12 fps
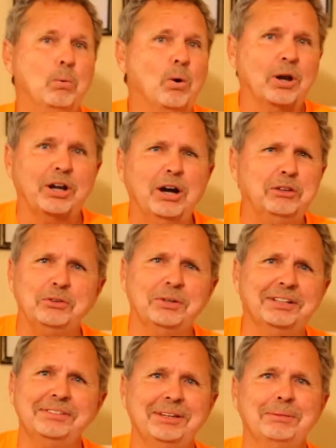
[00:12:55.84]
Or Water
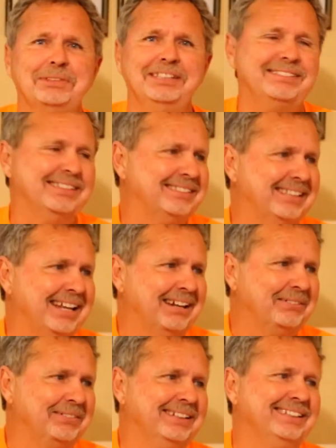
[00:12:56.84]
Country or something, since they
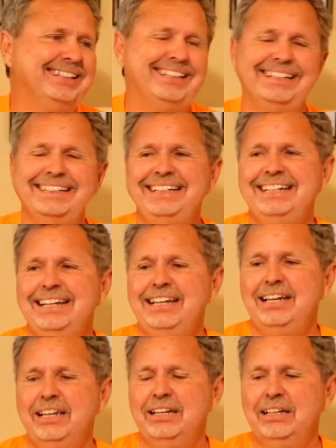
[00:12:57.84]
own it. Yeah.
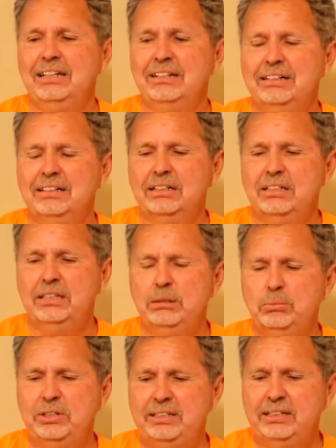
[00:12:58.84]
And
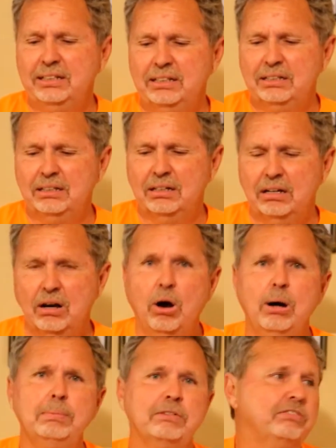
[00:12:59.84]
then we did
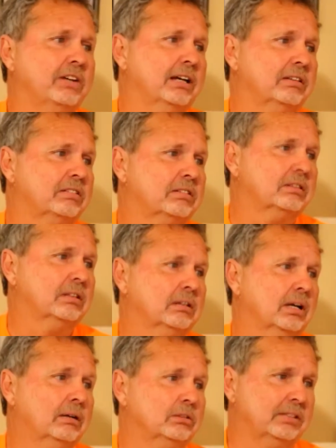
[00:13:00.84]
Harbor Fest.
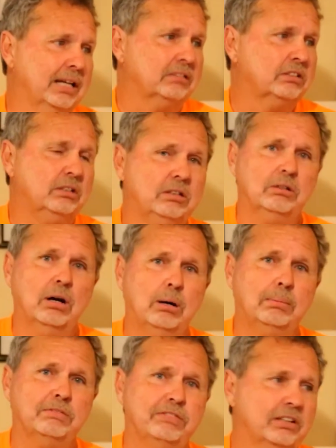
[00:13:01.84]
I was asked to do
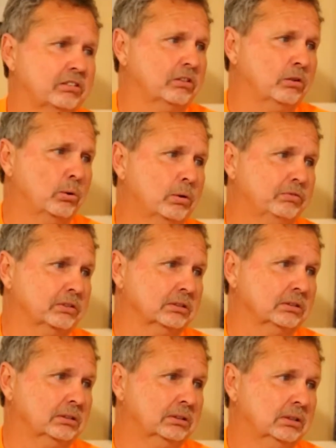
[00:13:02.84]
Harbor Fest in Norfolk.
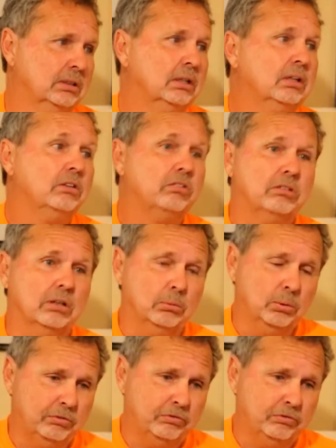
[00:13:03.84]
So we